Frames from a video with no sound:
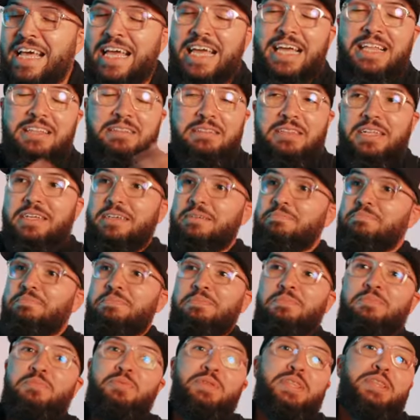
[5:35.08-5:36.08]
And like
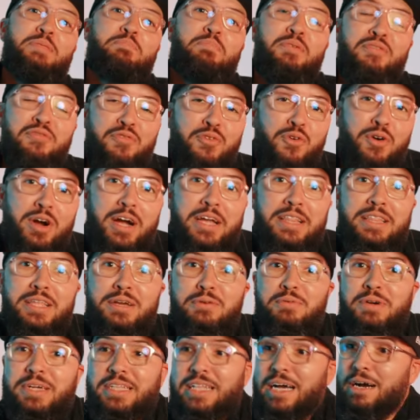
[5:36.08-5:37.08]
with, before I
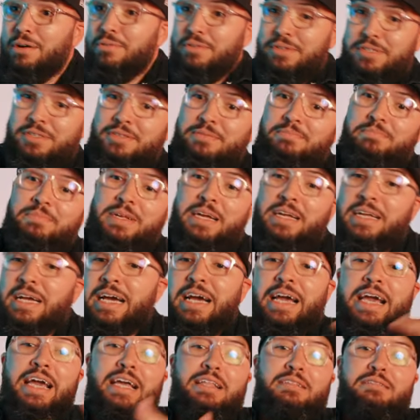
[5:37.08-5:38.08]
knew it, I was like,
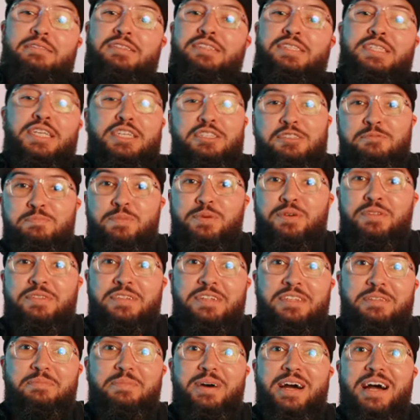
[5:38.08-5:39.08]
I had six books
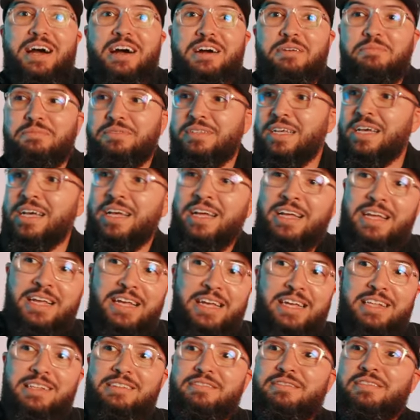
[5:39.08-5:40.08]
under my arms
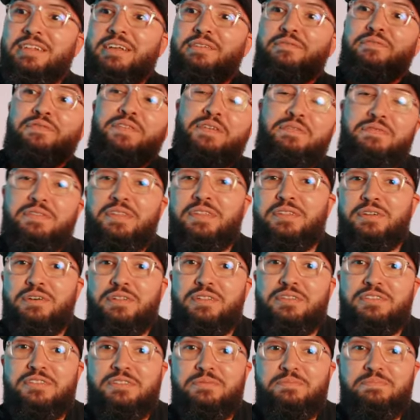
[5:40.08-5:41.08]
and I was like
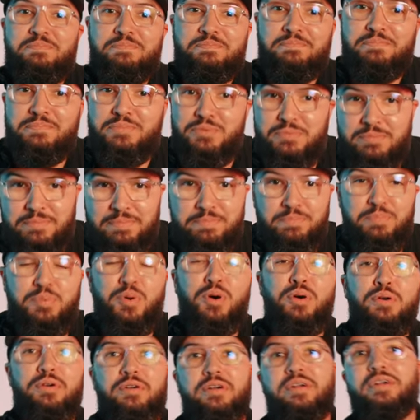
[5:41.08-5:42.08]
$50
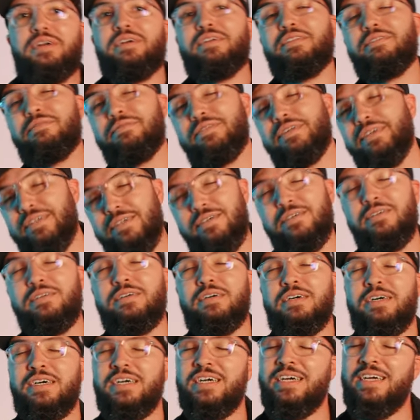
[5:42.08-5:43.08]
poor. And I was like,
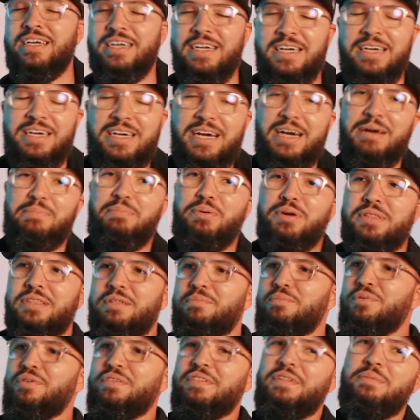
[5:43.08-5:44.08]
oh, I bought
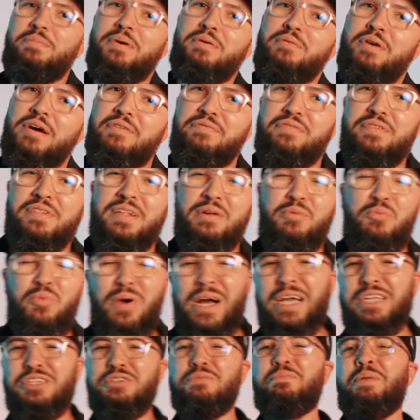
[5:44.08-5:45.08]
the books, and my wife was like,
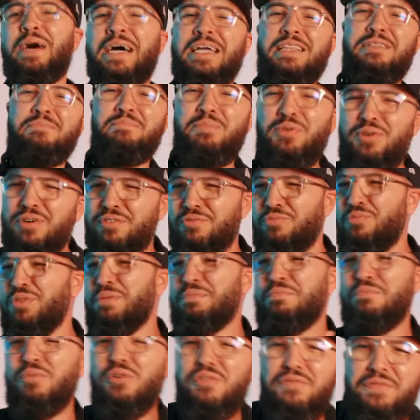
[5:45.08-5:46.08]
"Why'd you buy the books?
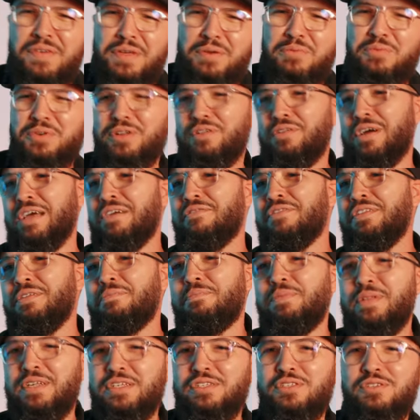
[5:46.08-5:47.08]
We're moving. We don't have any
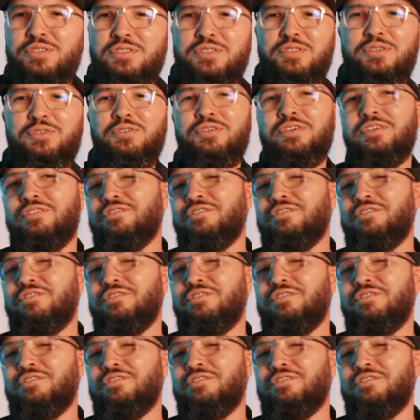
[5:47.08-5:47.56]
place to store."